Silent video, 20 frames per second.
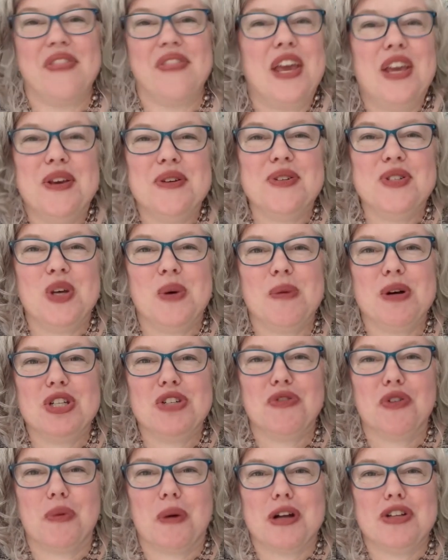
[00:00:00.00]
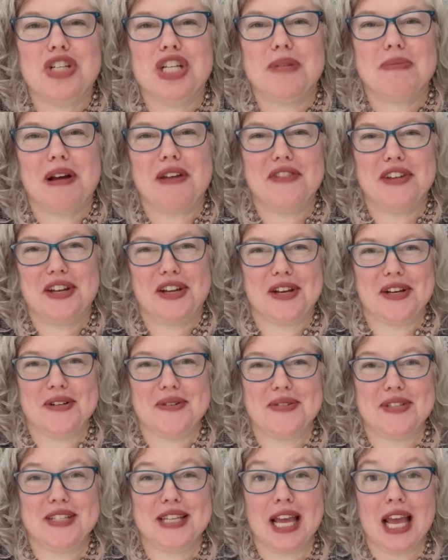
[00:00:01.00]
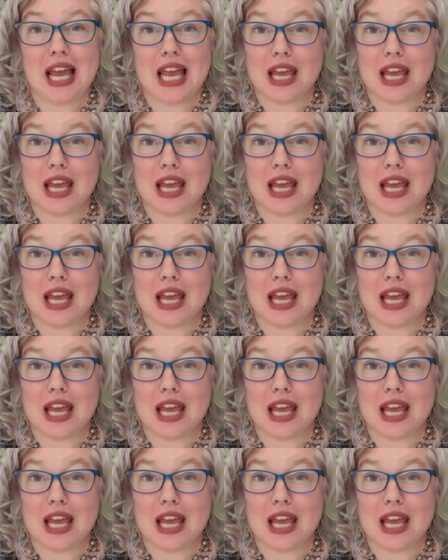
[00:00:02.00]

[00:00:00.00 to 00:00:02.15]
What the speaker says: Thank you so much for watching my videos.